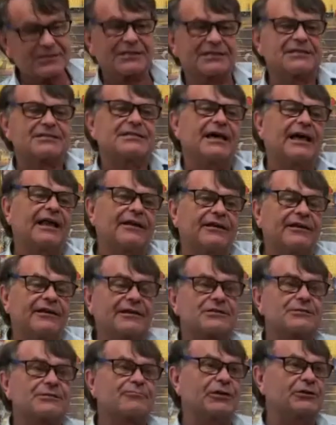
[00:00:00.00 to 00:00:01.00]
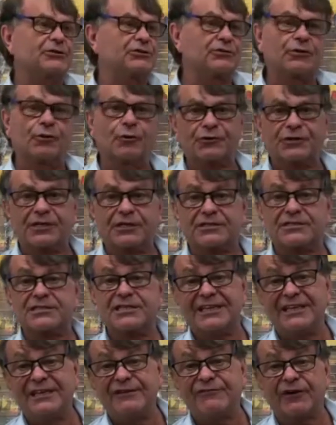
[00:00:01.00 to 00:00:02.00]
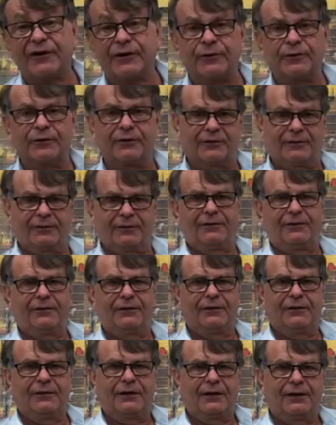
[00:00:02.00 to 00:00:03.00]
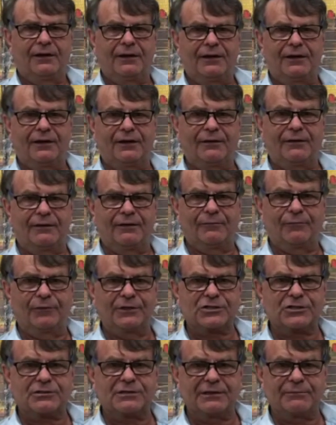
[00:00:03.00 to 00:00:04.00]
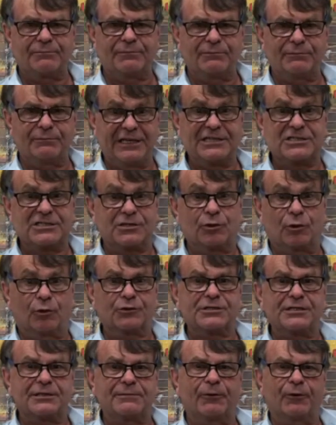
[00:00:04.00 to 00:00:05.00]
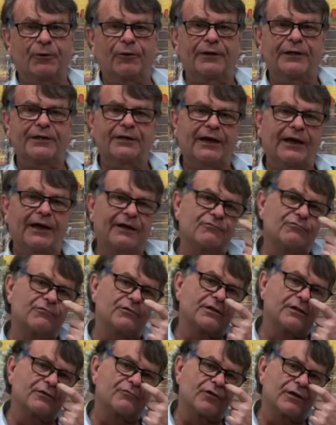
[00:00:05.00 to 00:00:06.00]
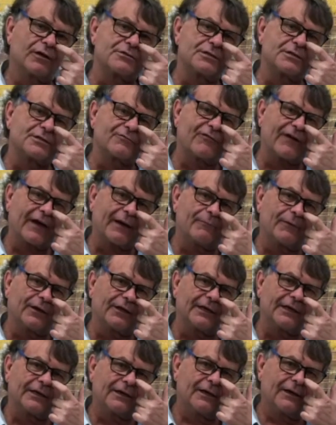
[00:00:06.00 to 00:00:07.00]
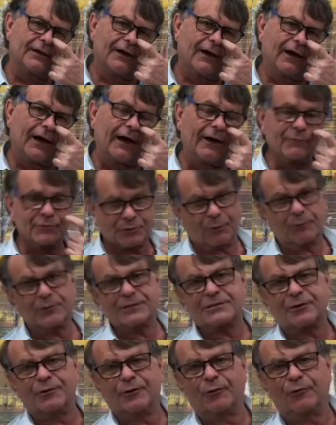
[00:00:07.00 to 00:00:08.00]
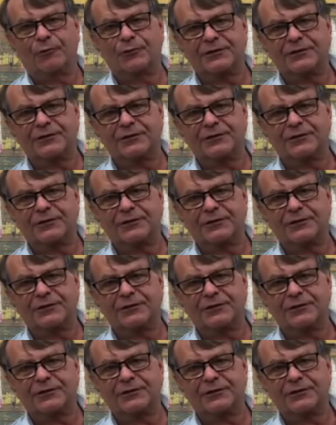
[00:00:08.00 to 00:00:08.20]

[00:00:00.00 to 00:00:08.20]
Italian expression called Catebo, which means naughty boy. And Rosie's family, I was always called